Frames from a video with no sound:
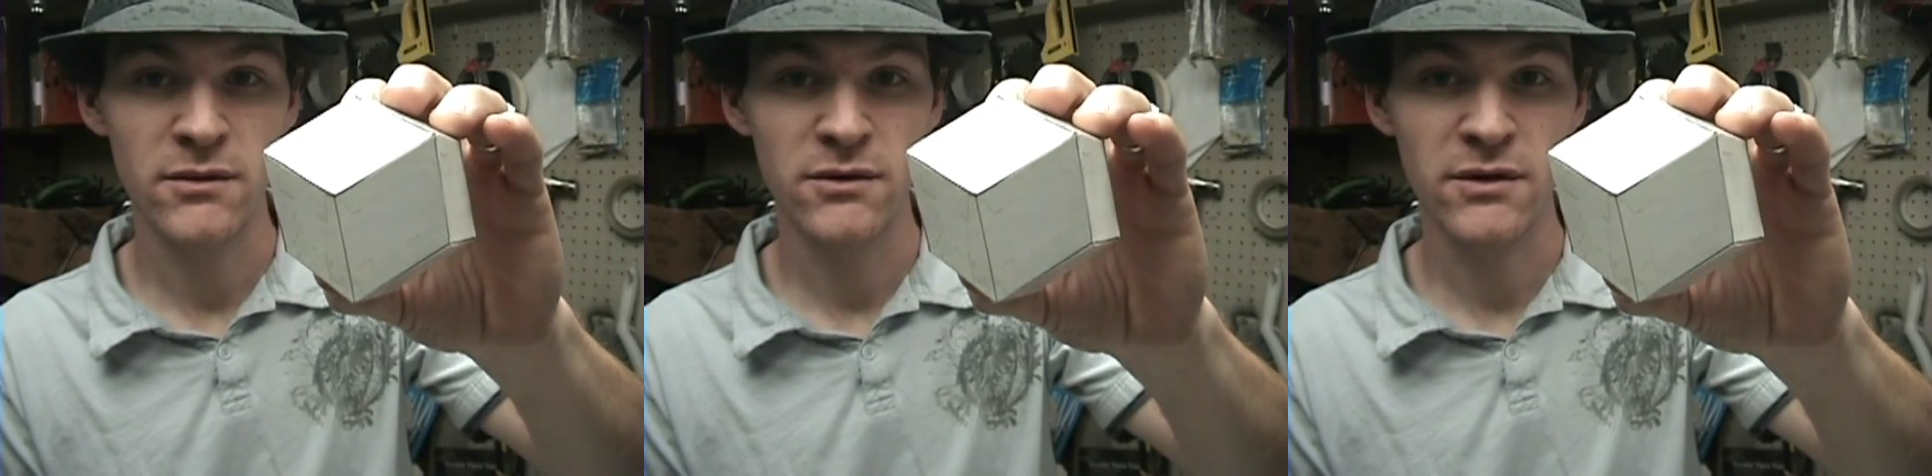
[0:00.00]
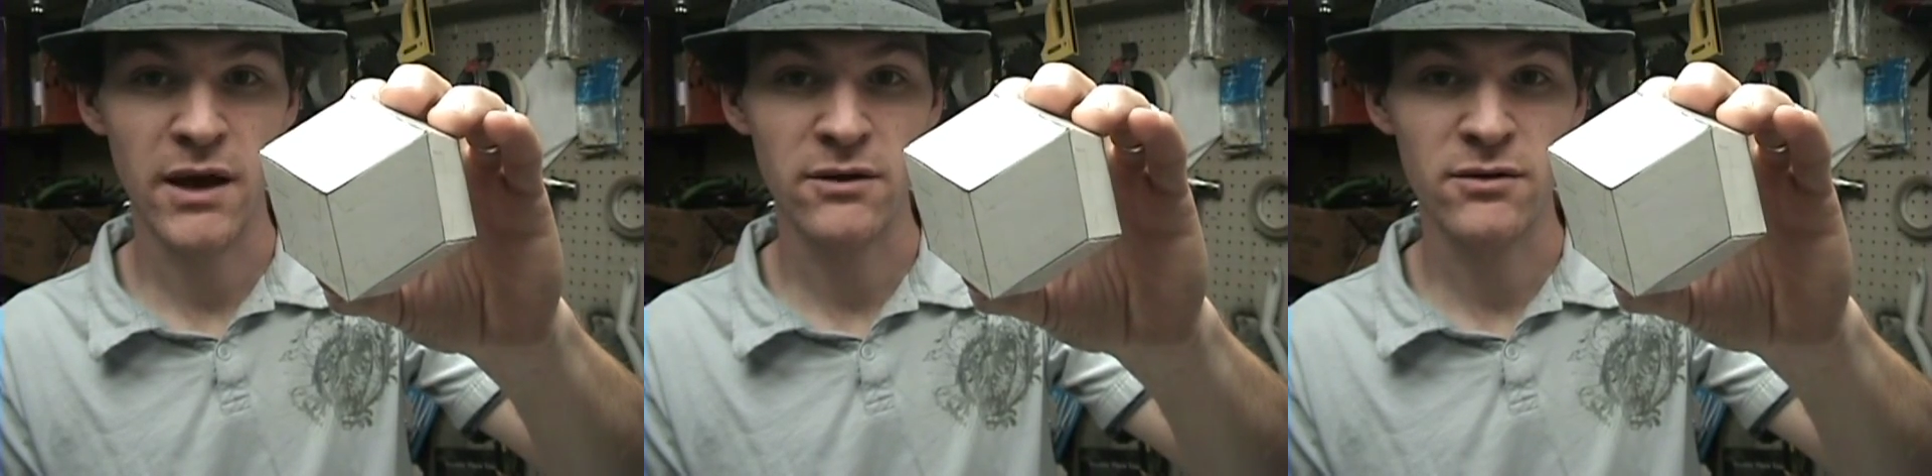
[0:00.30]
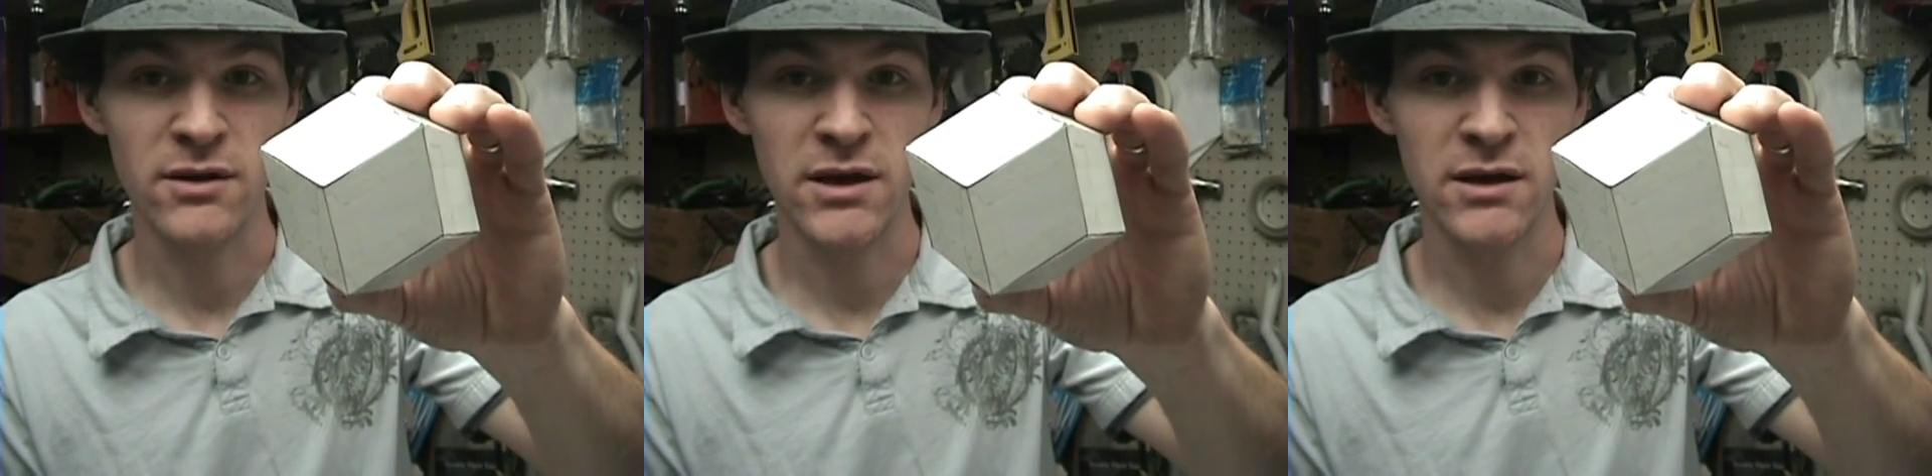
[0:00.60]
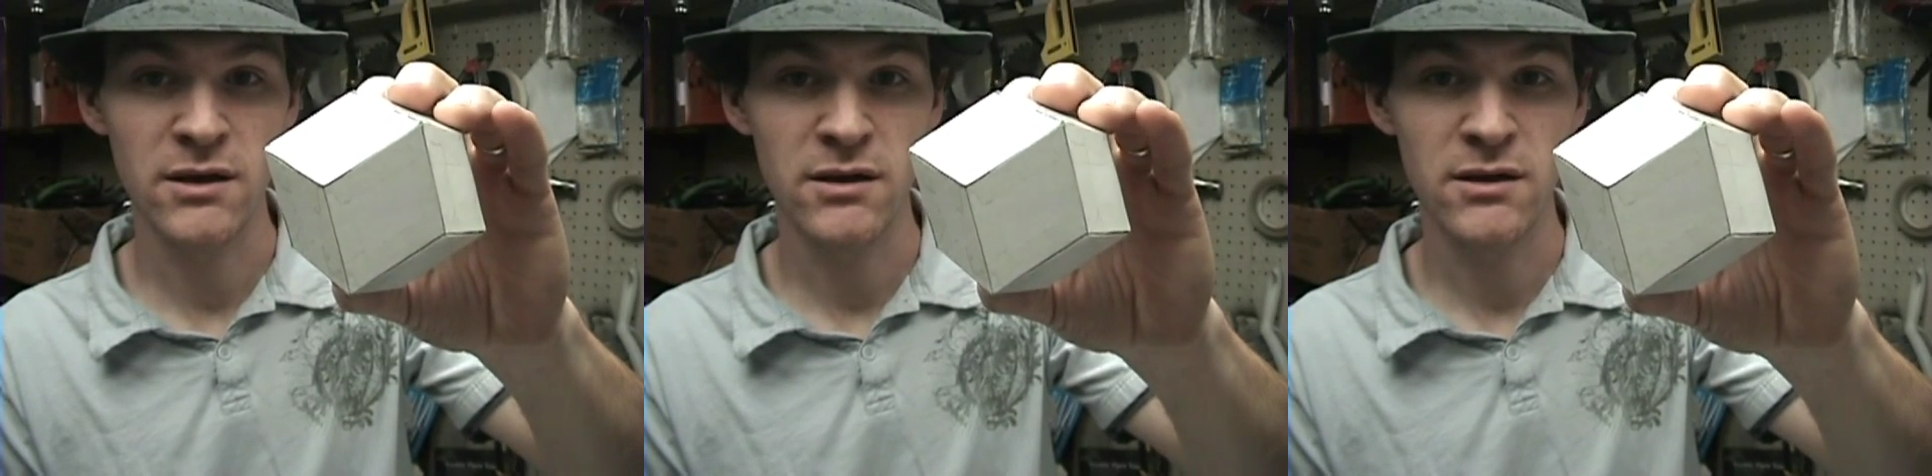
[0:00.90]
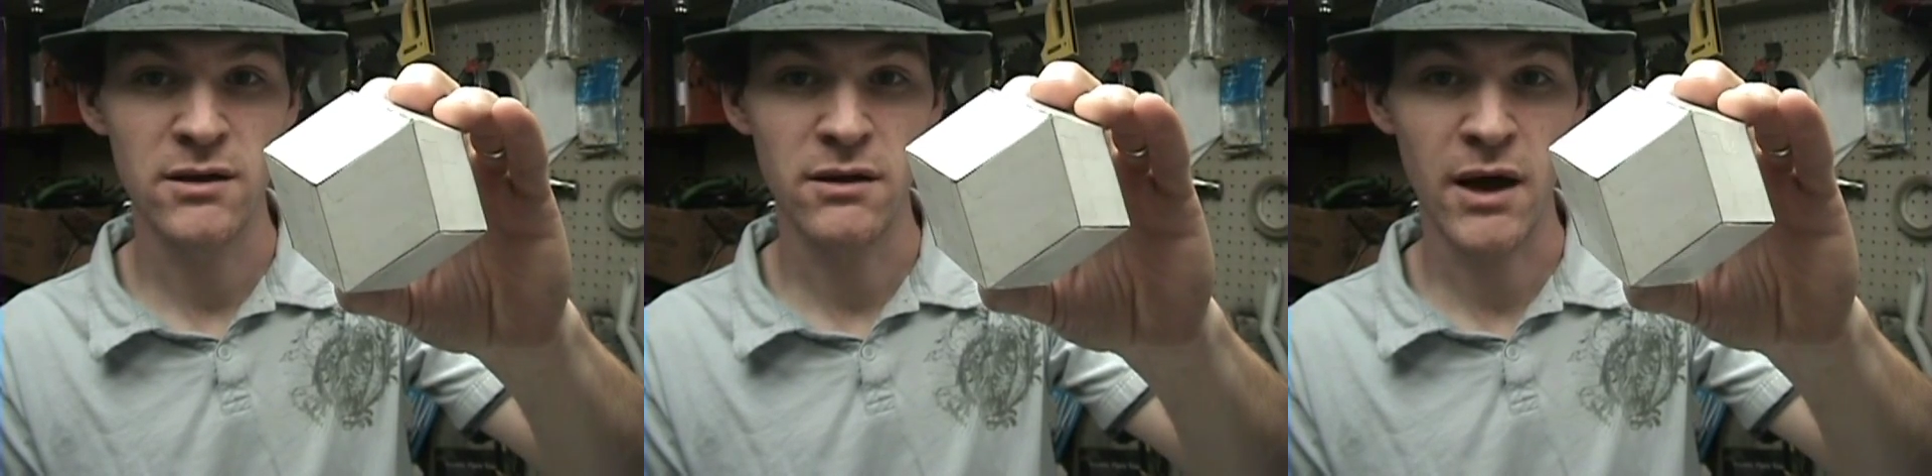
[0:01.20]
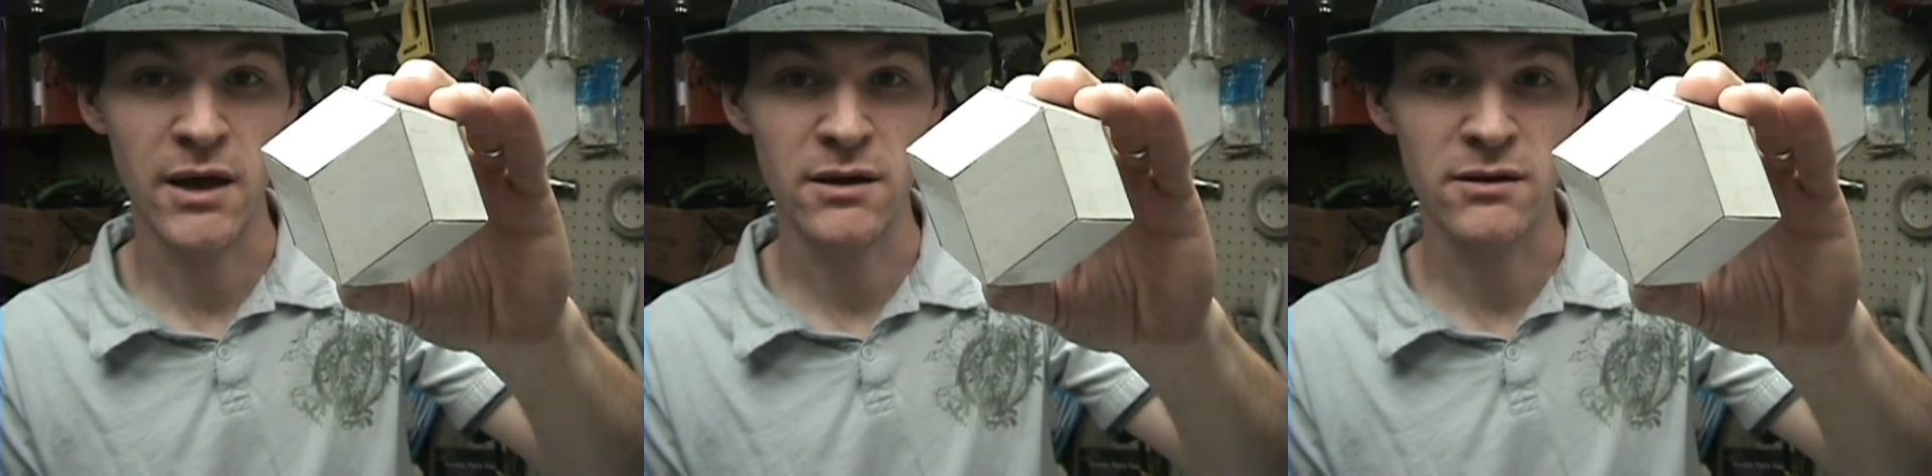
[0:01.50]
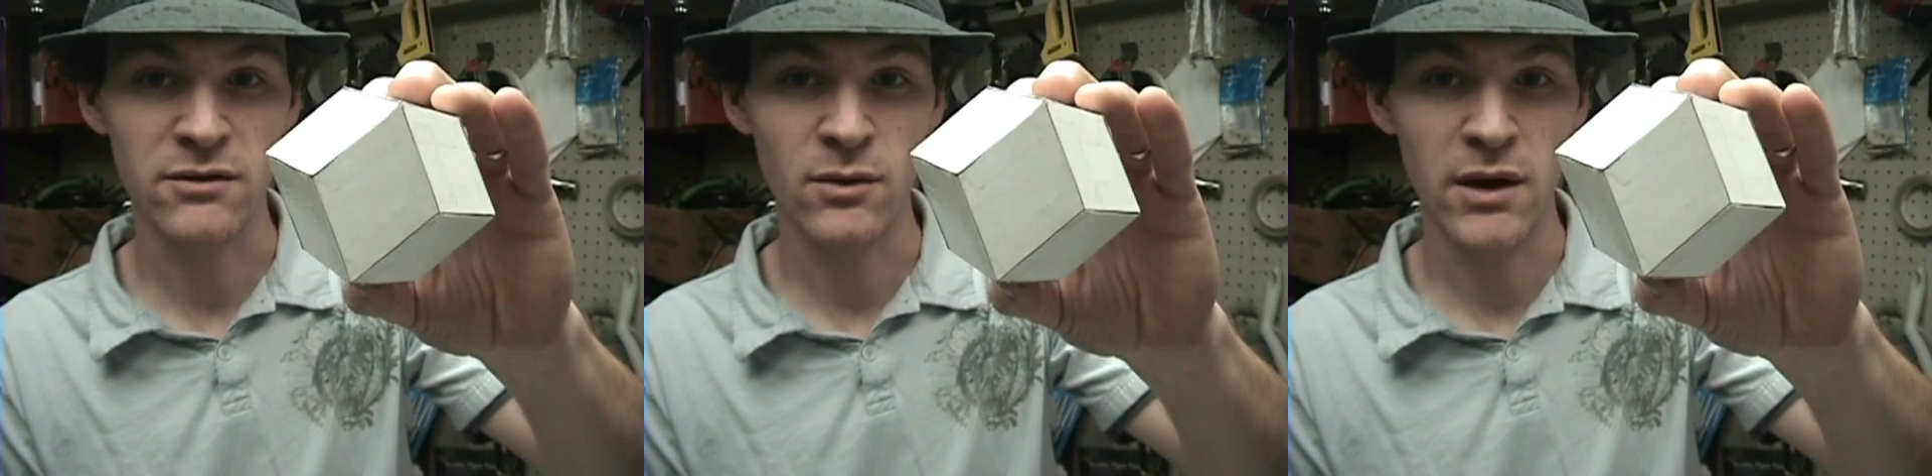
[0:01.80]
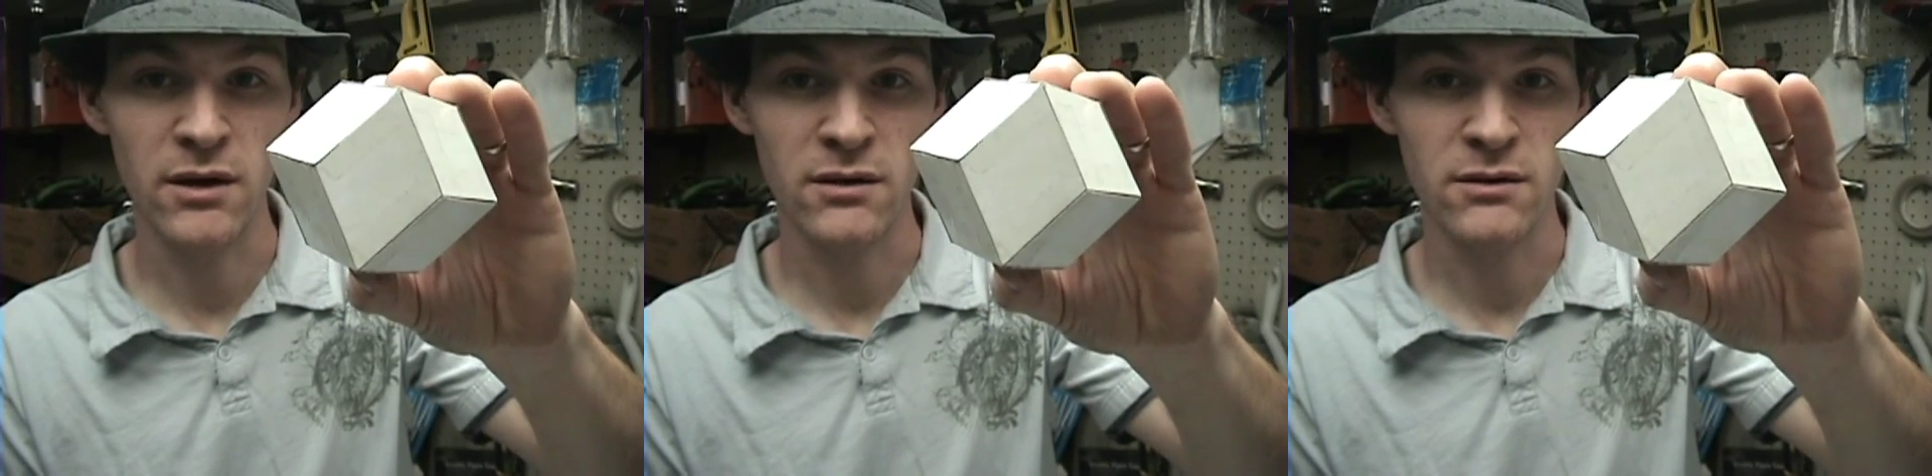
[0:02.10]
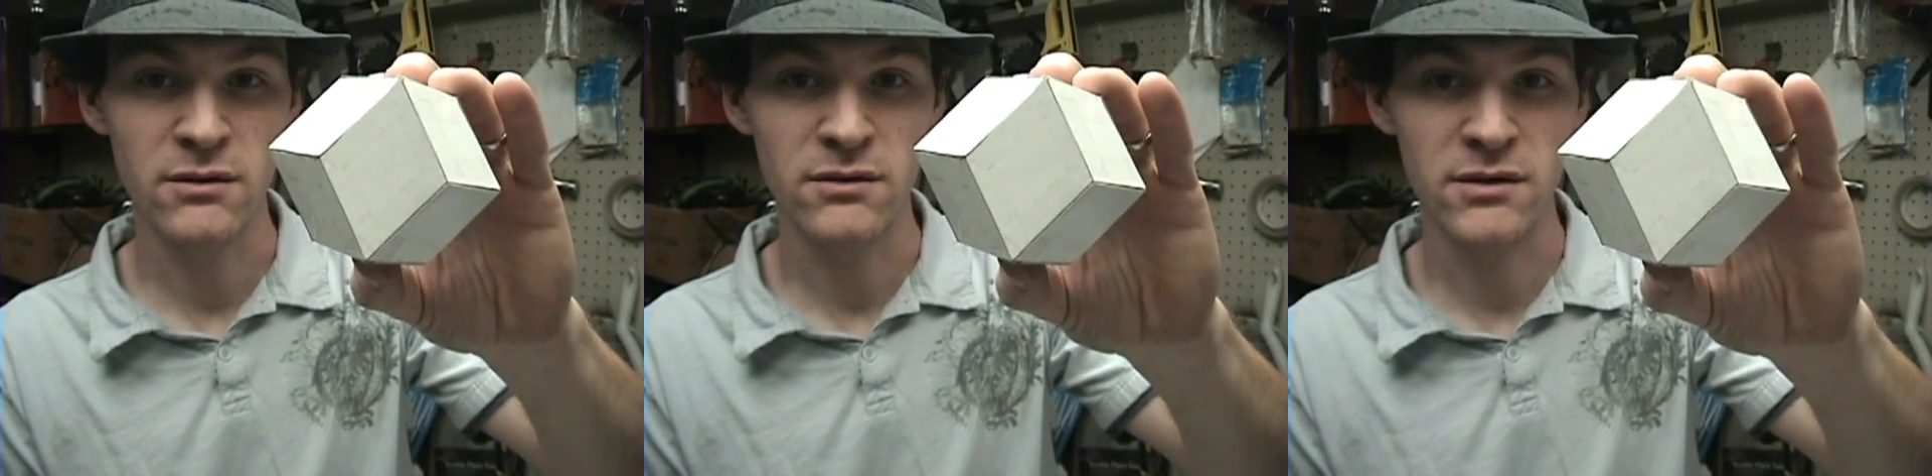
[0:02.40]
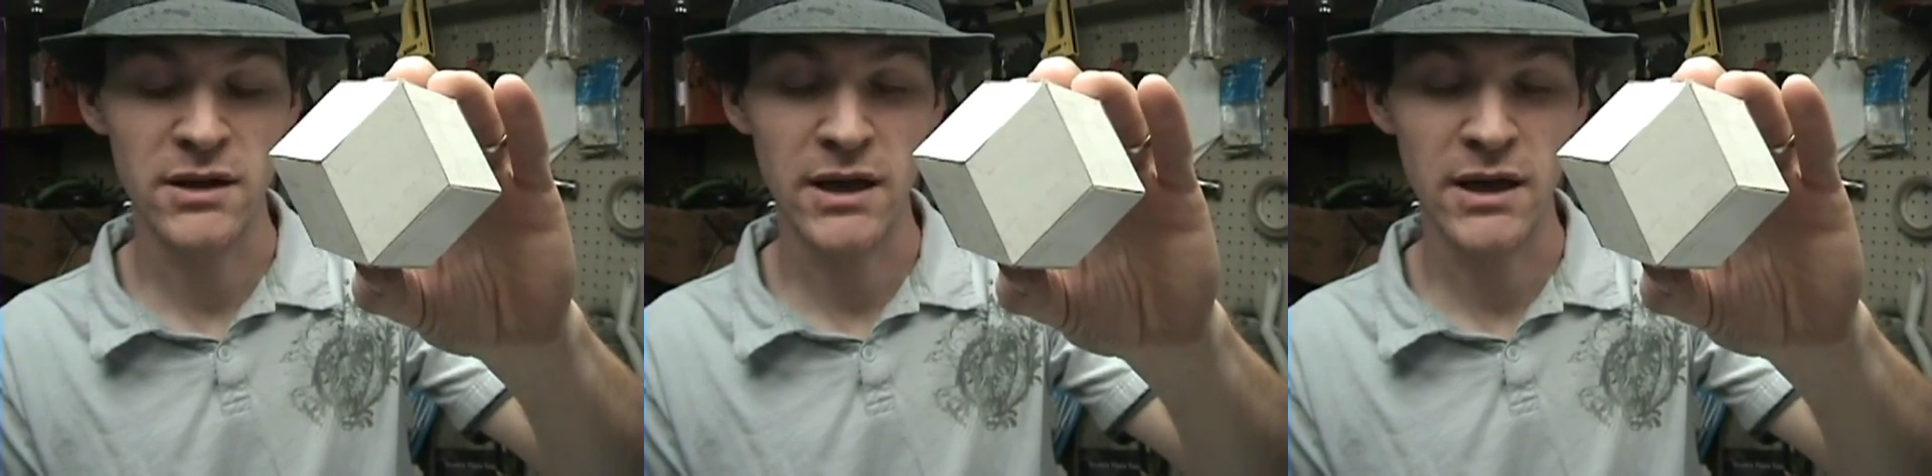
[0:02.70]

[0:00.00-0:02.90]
it's actually not a square. See